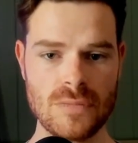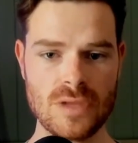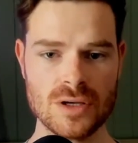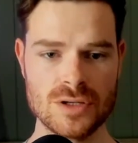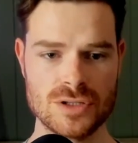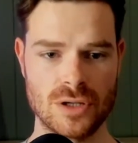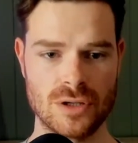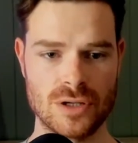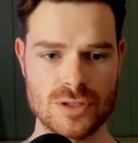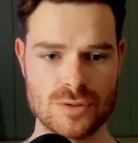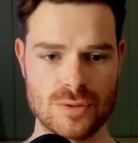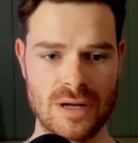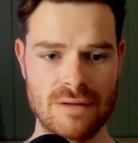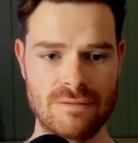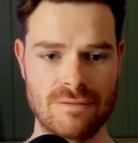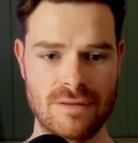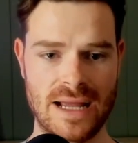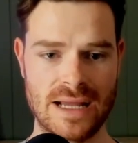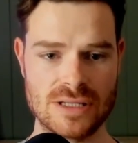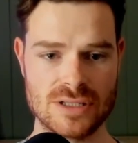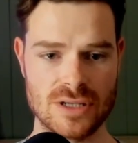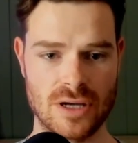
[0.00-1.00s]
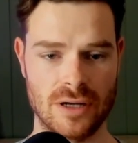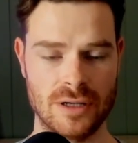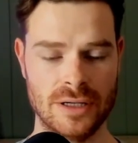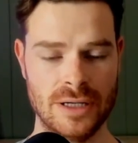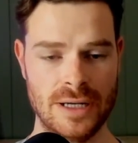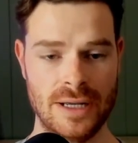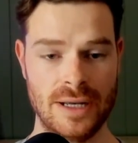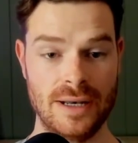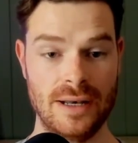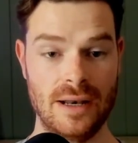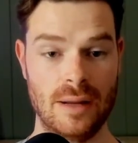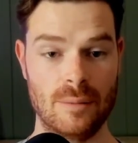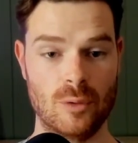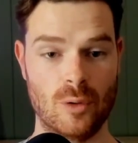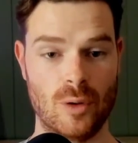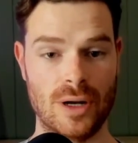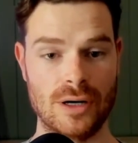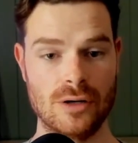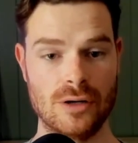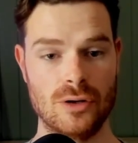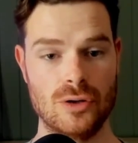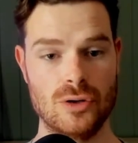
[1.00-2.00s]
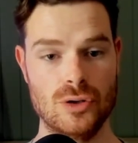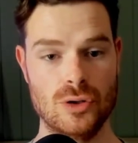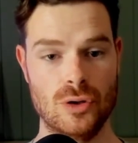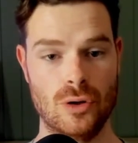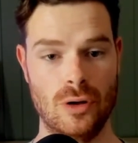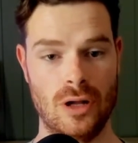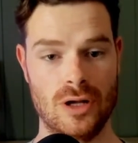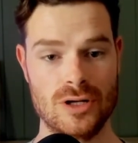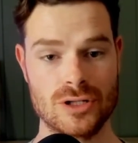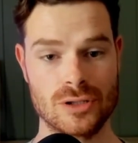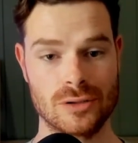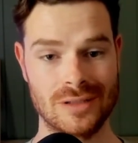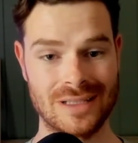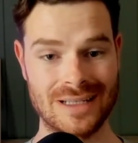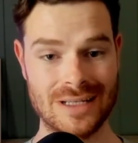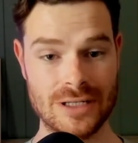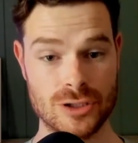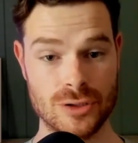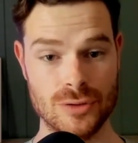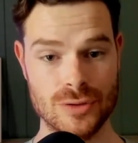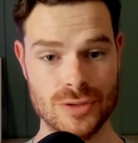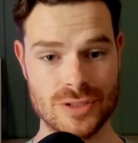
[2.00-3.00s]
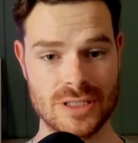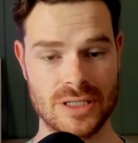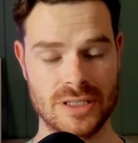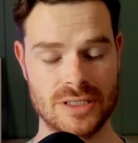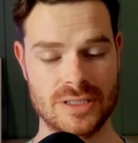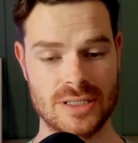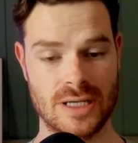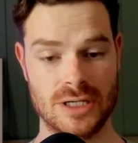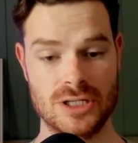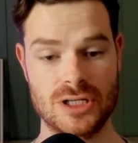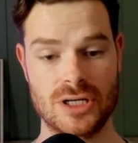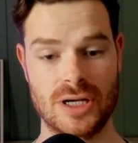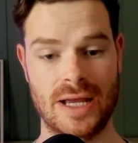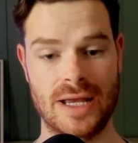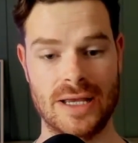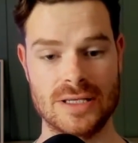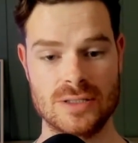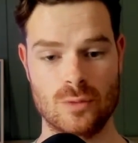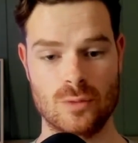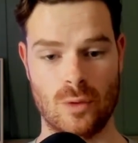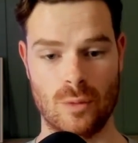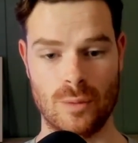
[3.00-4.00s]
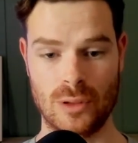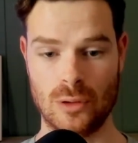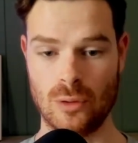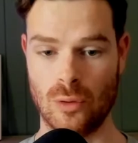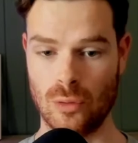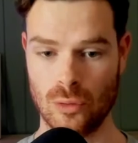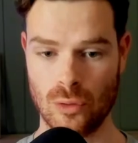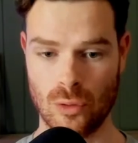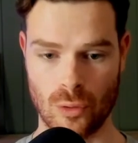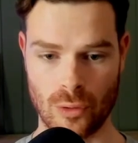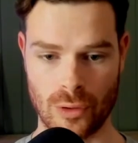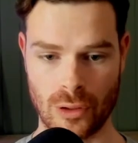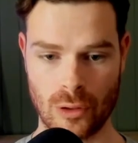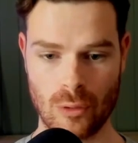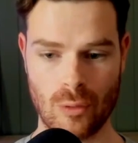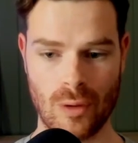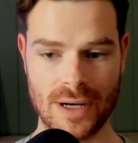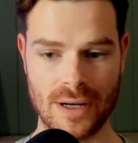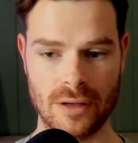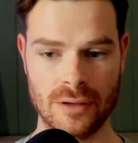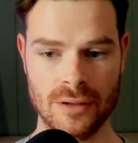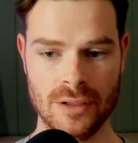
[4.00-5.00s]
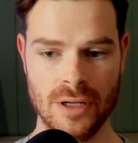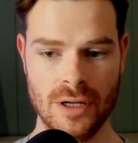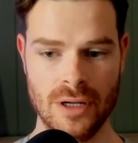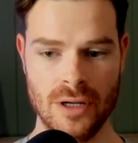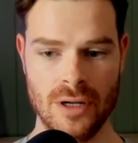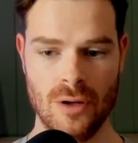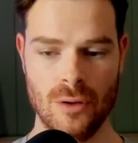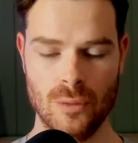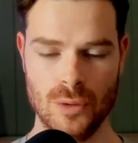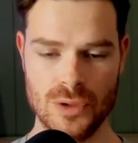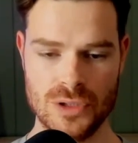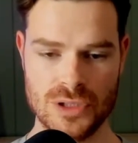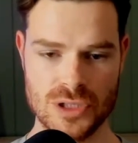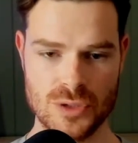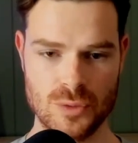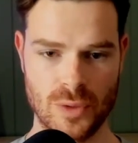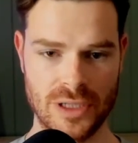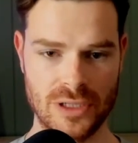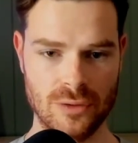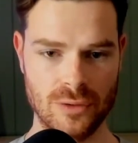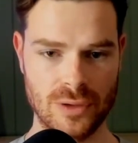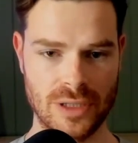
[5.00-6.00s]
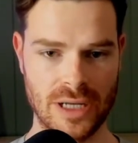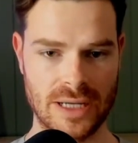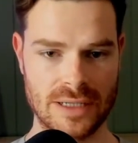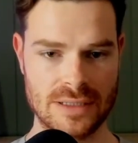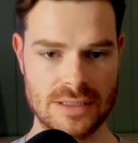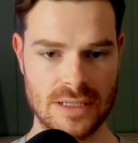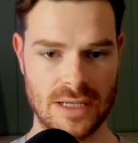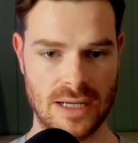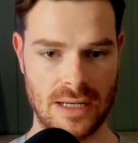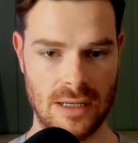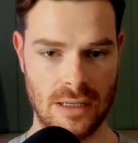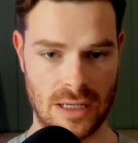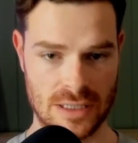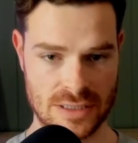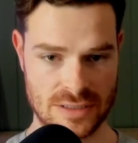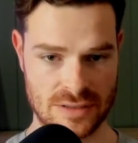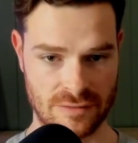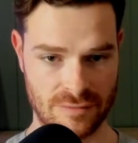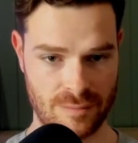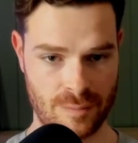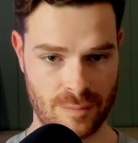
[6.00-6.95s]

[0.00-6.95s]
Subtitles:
So those red flags are, number one, neurological issues such as what we call cauda equina, which is where you get loss of